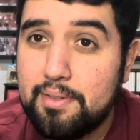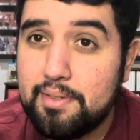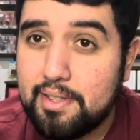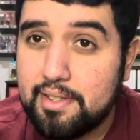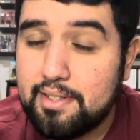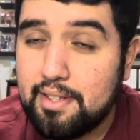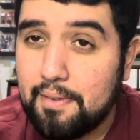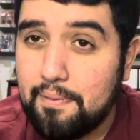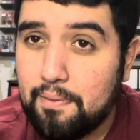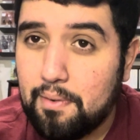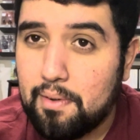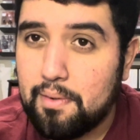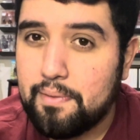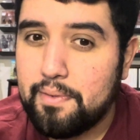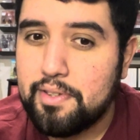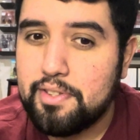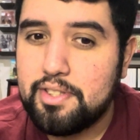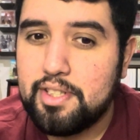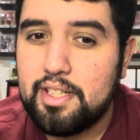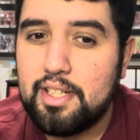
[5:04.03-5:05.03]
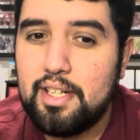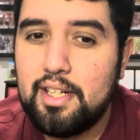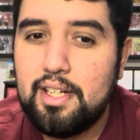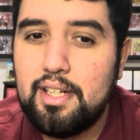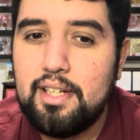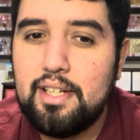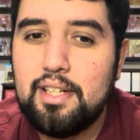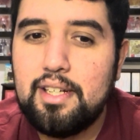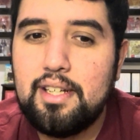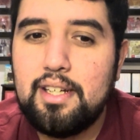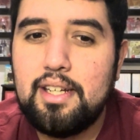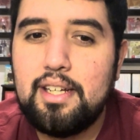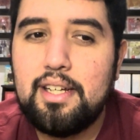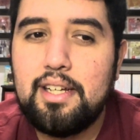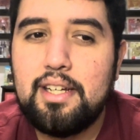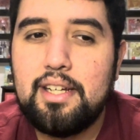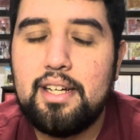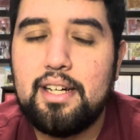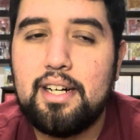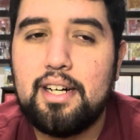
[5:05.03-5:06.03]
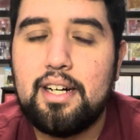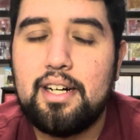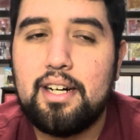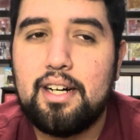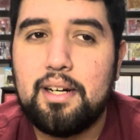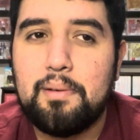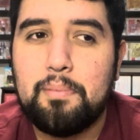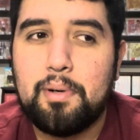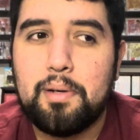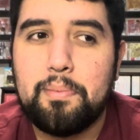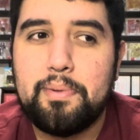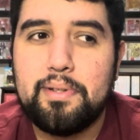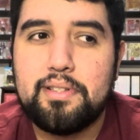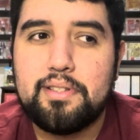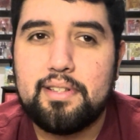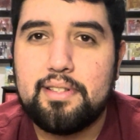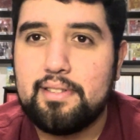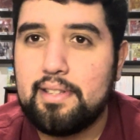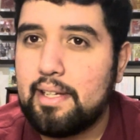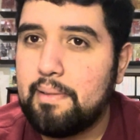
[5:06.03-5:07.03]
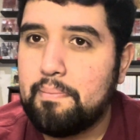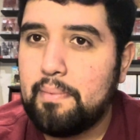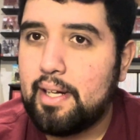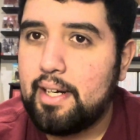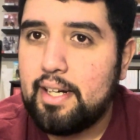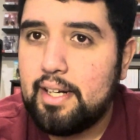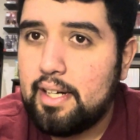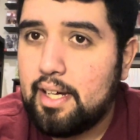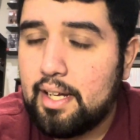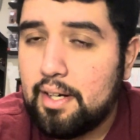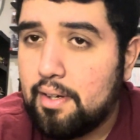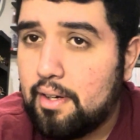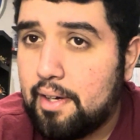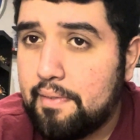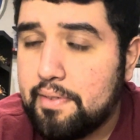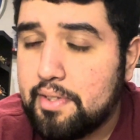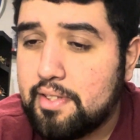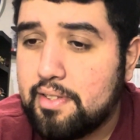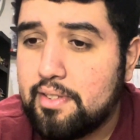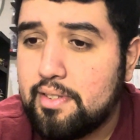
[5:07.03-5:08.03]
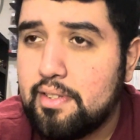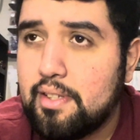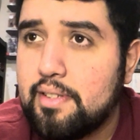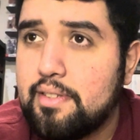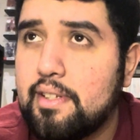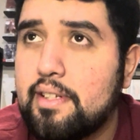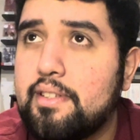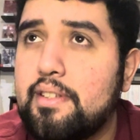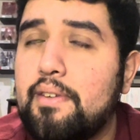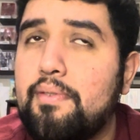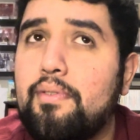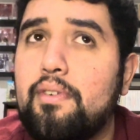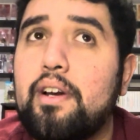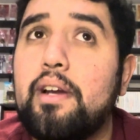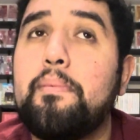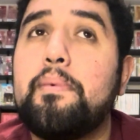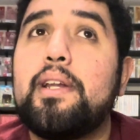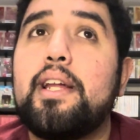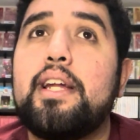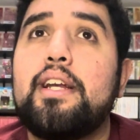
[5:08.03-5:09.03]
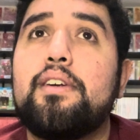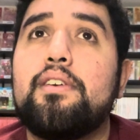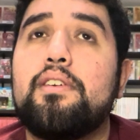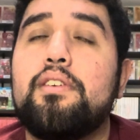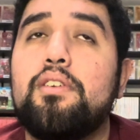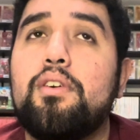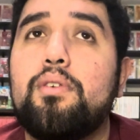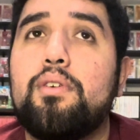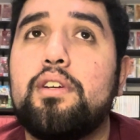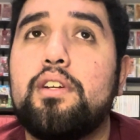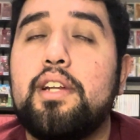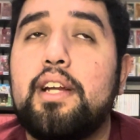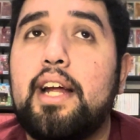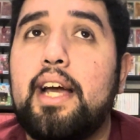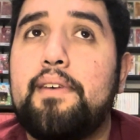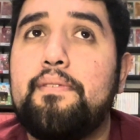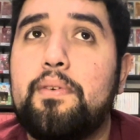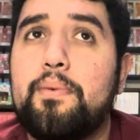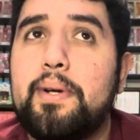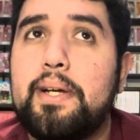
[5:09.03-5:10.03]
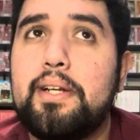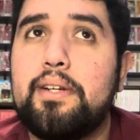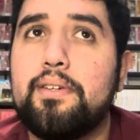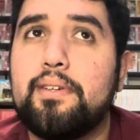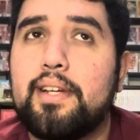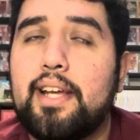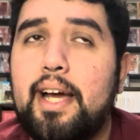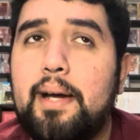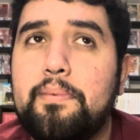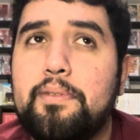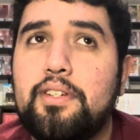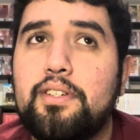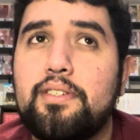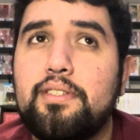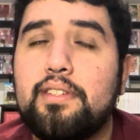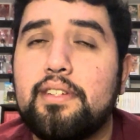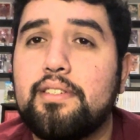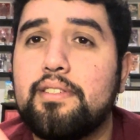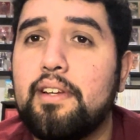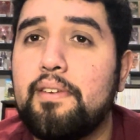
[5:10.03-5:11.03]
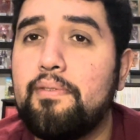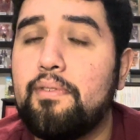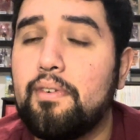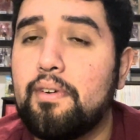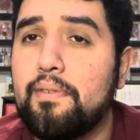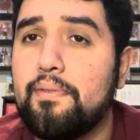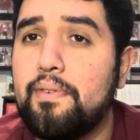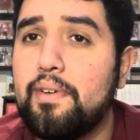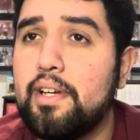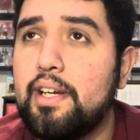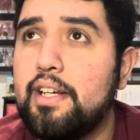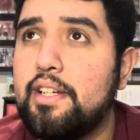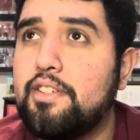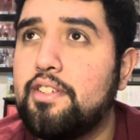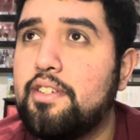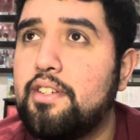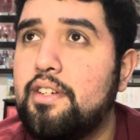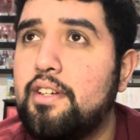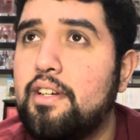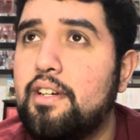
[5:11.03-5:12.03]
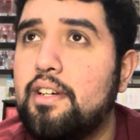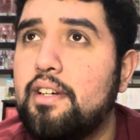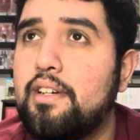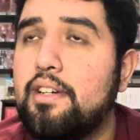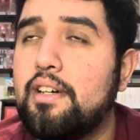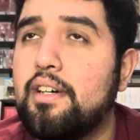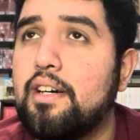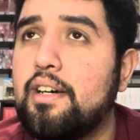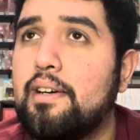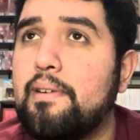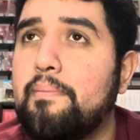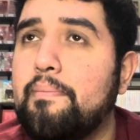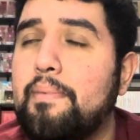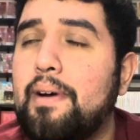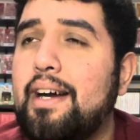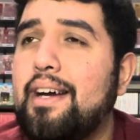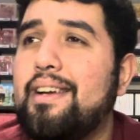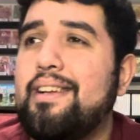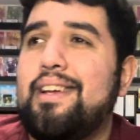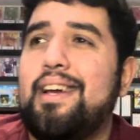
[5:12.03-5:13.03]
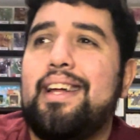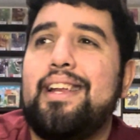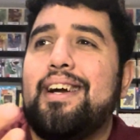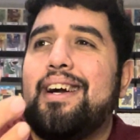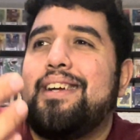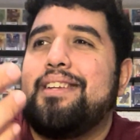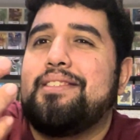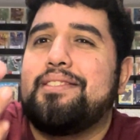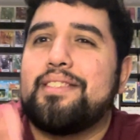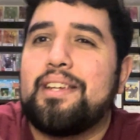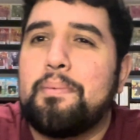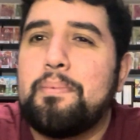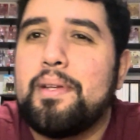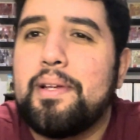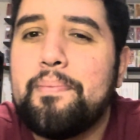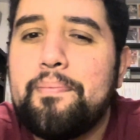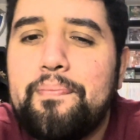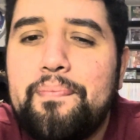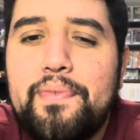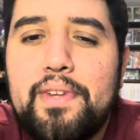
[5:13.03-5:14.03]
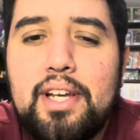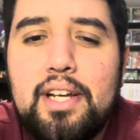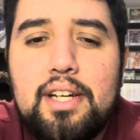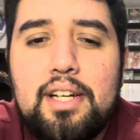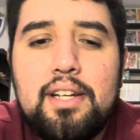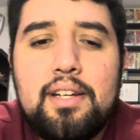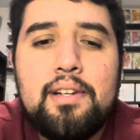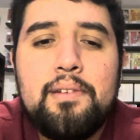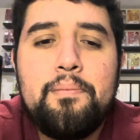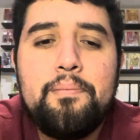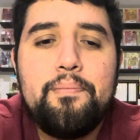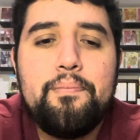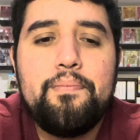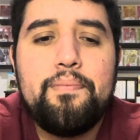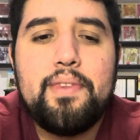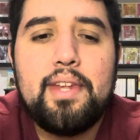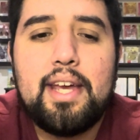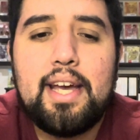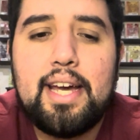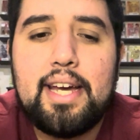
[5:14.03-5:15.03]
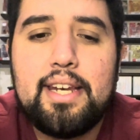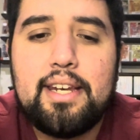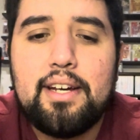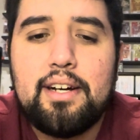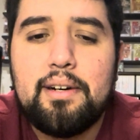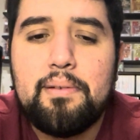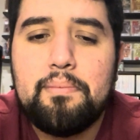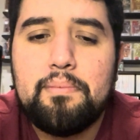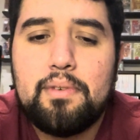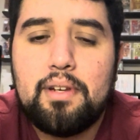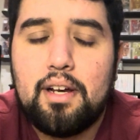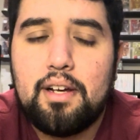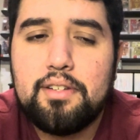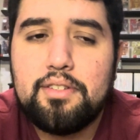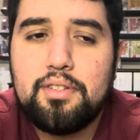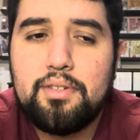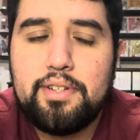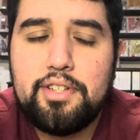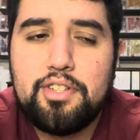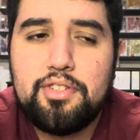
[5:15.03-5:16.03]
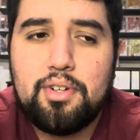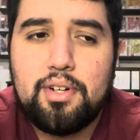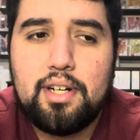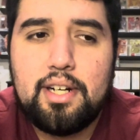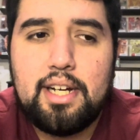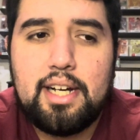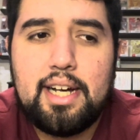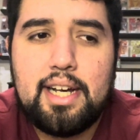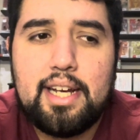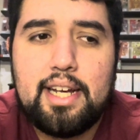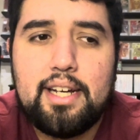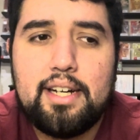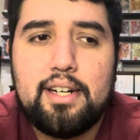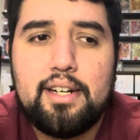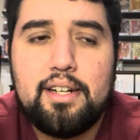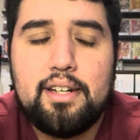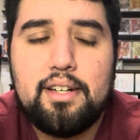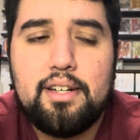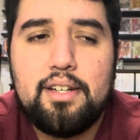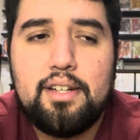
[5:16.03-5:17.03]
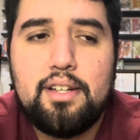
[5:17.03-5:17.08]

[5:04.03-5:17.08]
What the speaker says: 64 version on purpose because I don't have a 64 emulator, nor did I have a way to capture 64 footage. I just skipped it. And long story short, I